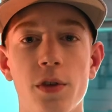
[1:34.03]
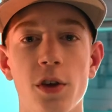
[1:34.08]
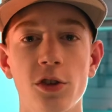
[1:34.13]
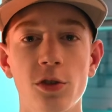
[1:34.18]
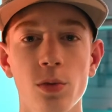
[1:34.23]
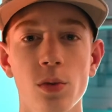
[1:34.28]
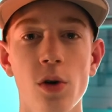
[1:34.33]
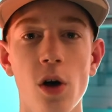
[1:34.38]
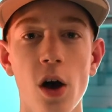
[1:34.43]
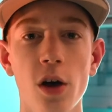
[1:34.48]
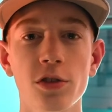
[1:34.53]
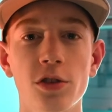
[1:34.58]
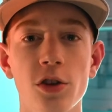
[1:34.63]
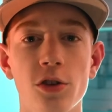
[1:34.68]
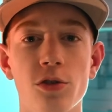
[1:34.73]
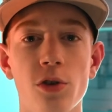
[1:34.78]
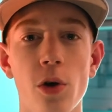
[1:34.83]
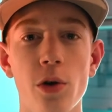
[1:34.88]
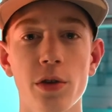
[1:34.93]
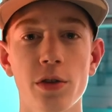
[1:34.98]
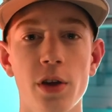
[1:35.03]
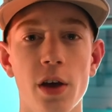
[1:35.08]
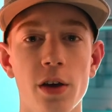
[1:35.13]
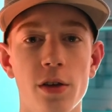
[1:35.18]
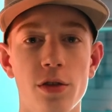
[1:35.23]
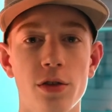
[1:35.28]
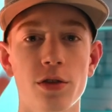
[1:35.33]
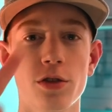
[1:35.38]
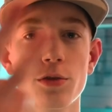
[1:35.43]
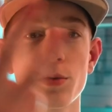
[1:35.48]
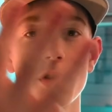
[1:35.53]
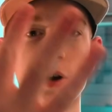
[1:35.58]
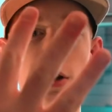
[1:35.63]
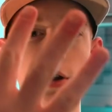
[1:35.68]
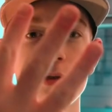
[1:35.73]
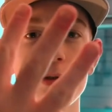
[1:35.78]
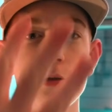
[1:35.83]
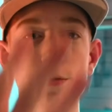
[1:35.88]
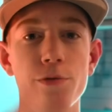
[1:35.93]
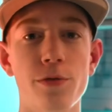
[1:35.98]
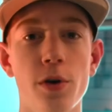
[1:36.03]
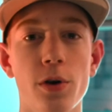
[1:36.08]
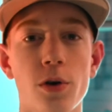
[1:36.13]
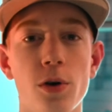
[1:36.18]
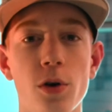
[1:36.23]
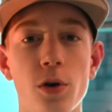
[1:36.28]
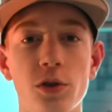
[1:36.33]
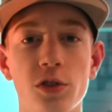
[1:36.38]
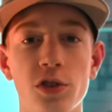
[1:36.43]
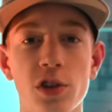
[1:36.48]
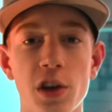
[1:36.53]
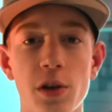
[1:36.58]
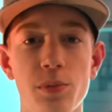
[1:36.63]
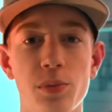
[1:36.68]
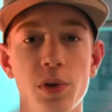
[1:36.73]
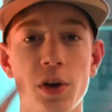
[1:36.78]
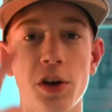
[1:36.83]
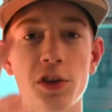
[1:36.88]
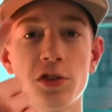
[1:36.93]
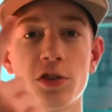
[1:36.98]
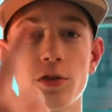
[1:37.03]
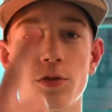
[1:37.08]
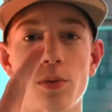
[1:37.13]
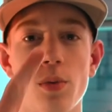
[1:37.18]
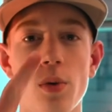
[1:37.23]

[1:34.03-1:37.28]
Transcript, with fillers: This will cause the drone to take three different photos in place of